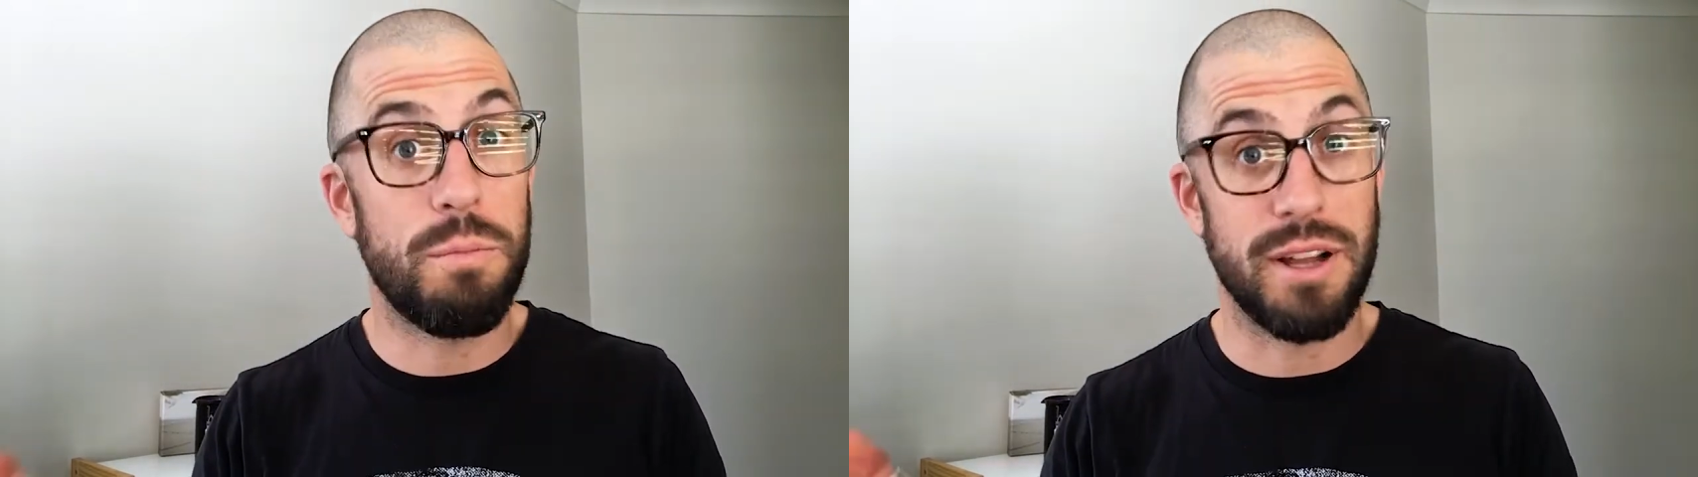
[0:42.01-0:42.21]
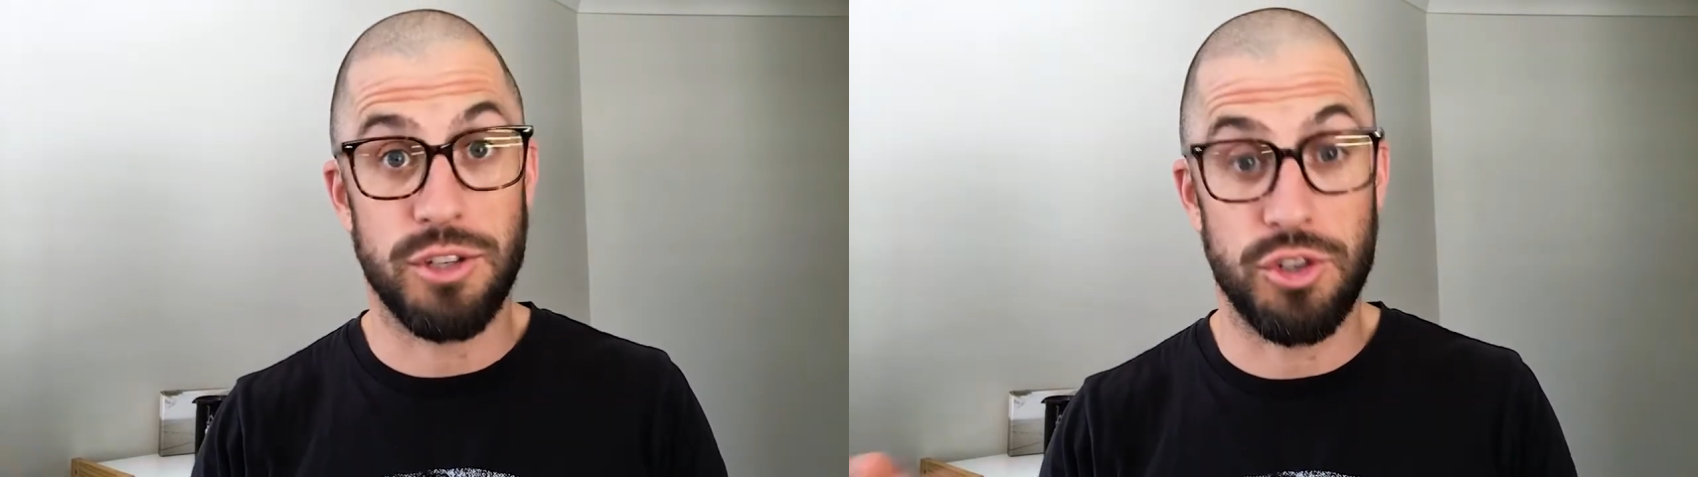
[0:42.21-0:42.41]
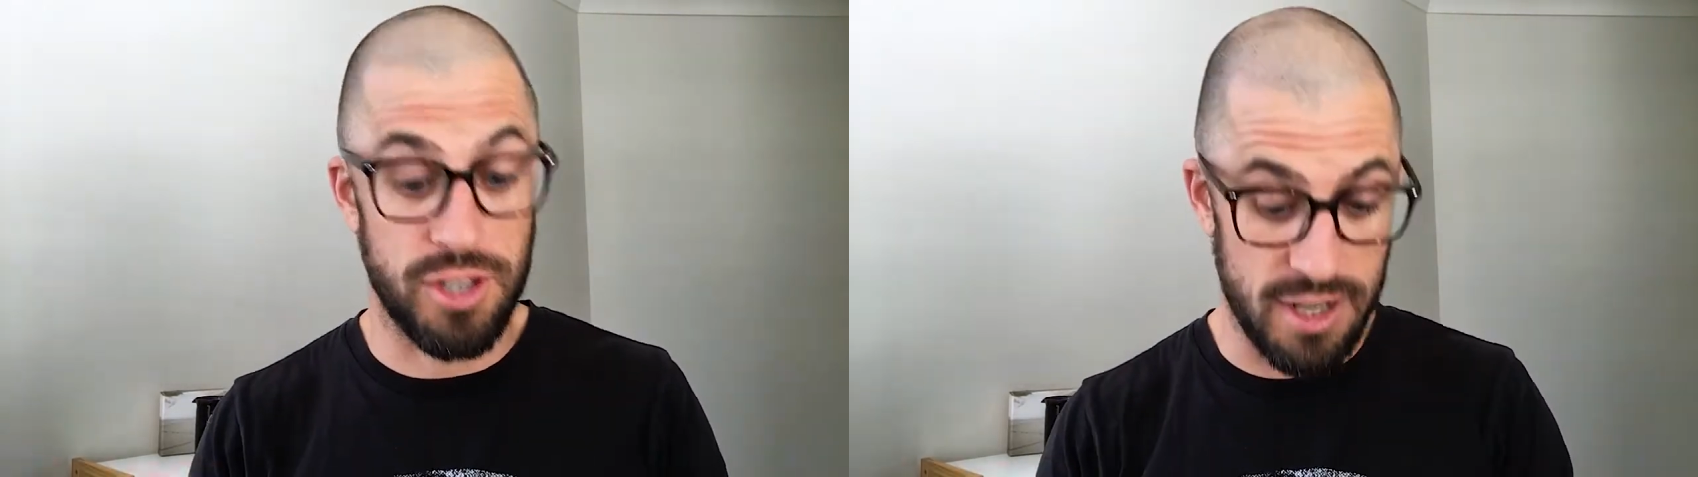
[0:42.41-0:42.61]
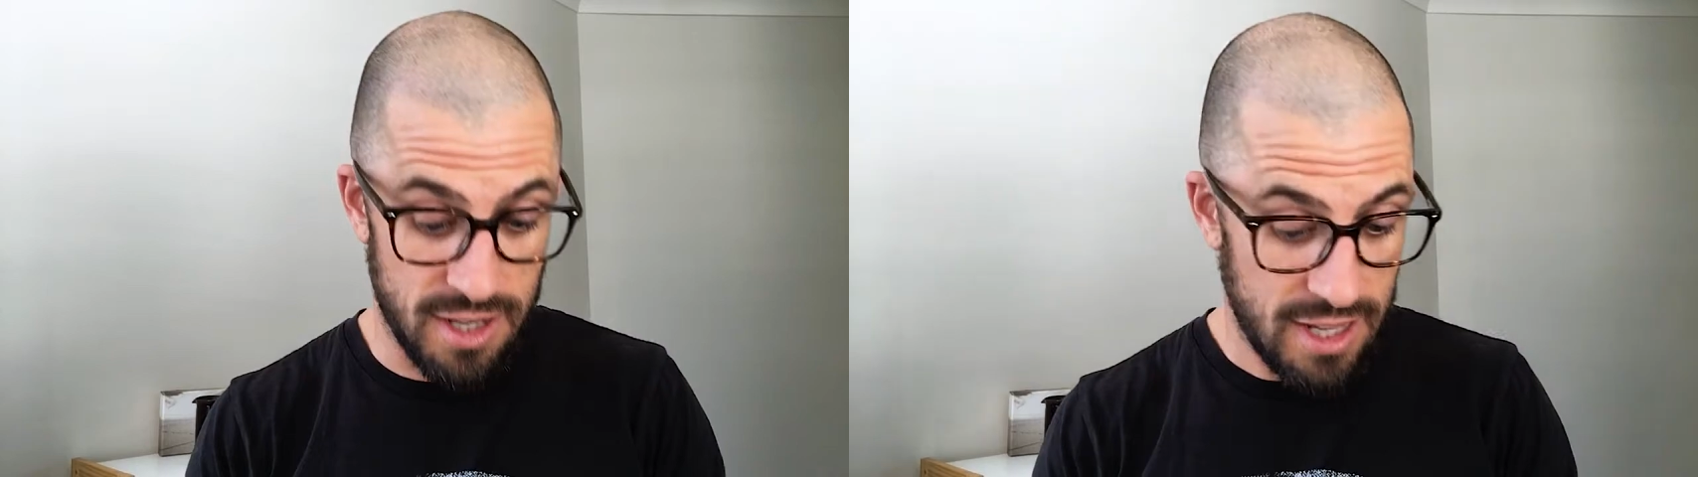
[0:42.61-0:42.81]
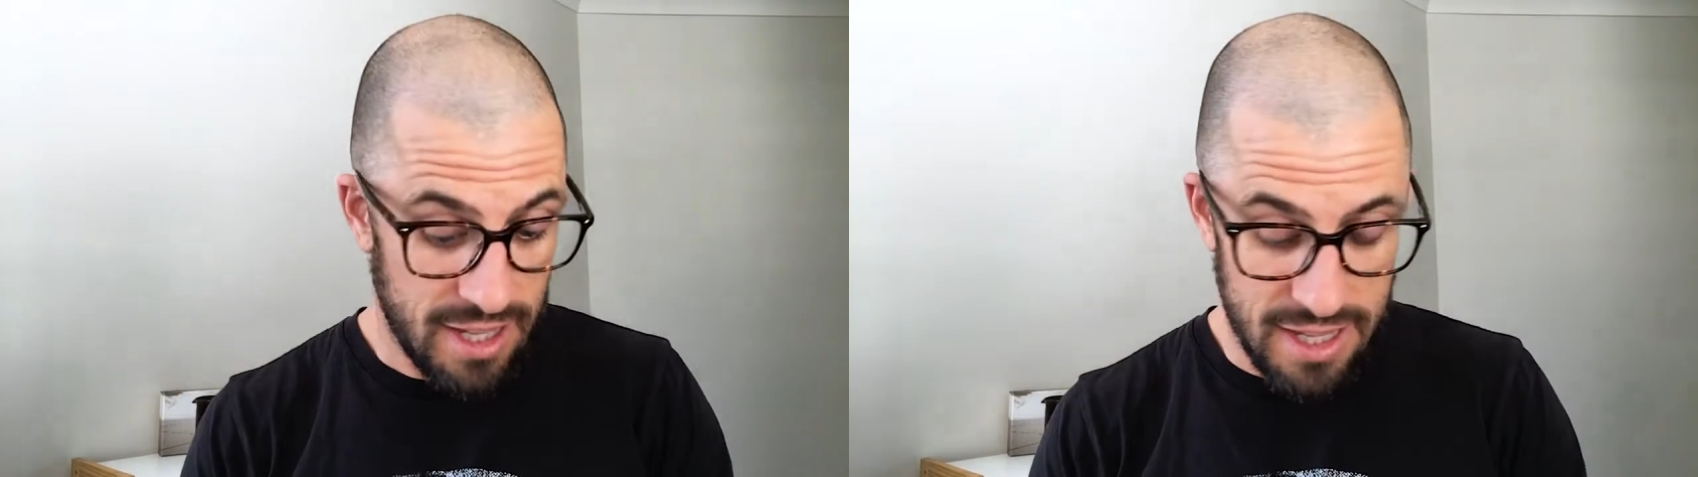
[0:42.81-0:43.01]
bunch of shit
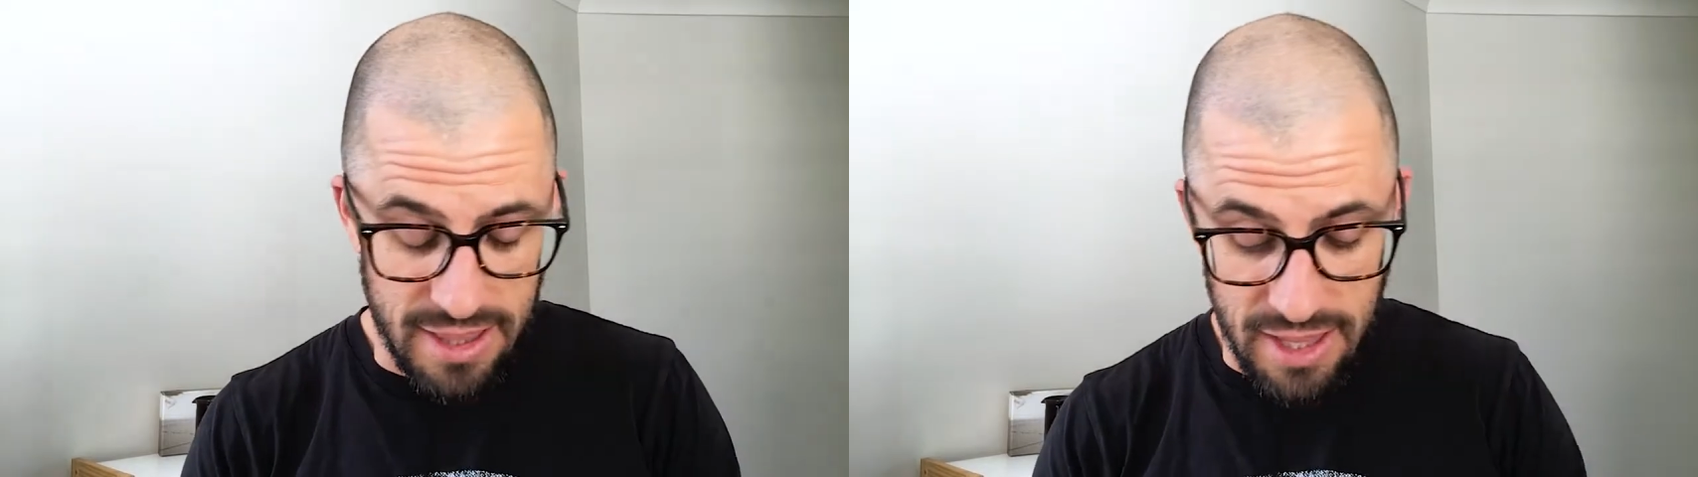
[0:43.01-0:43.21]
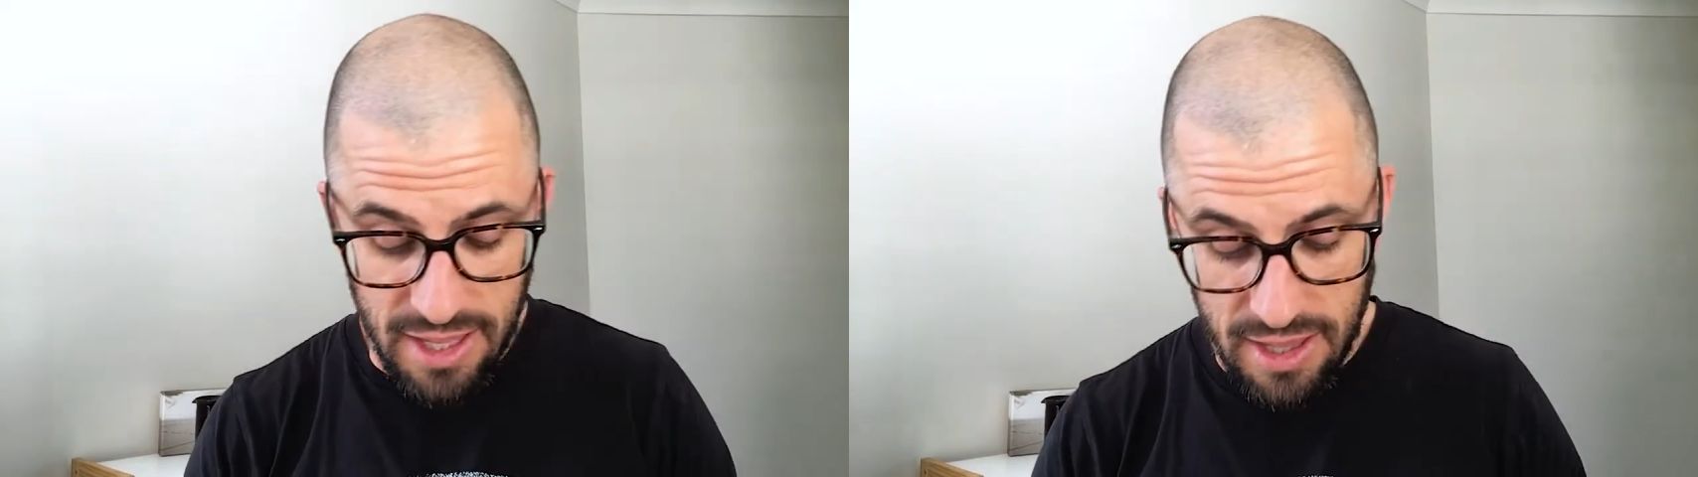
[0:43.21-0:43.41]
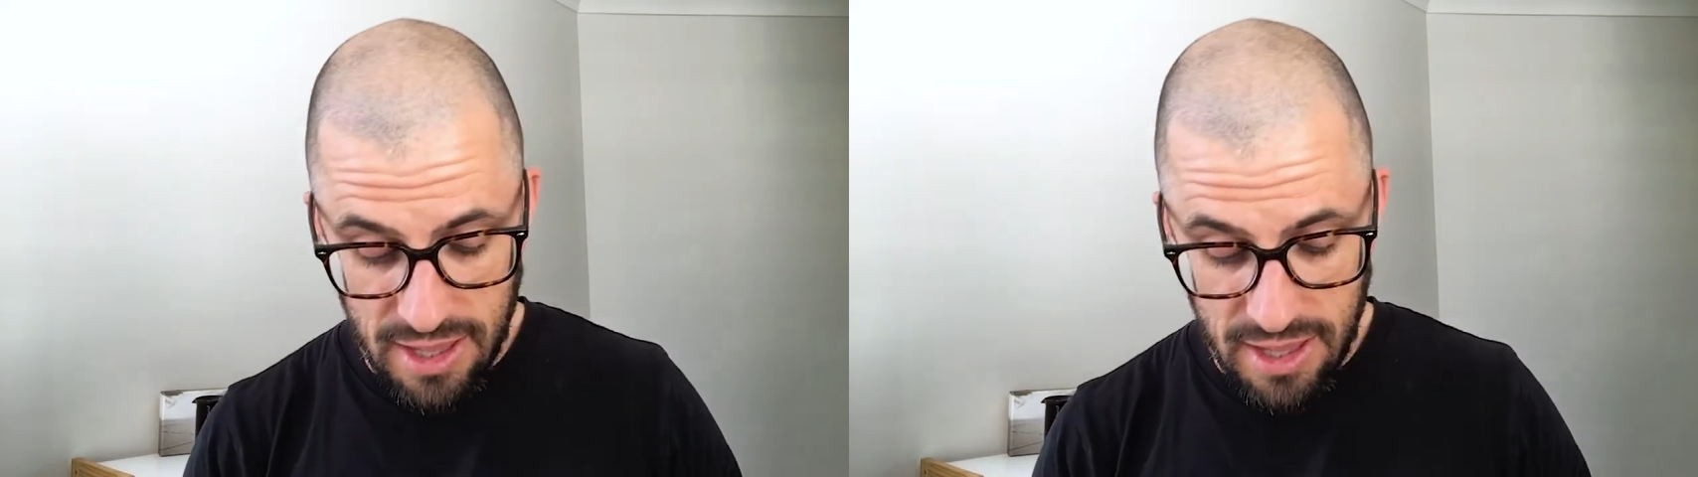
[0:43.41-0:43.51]
in there.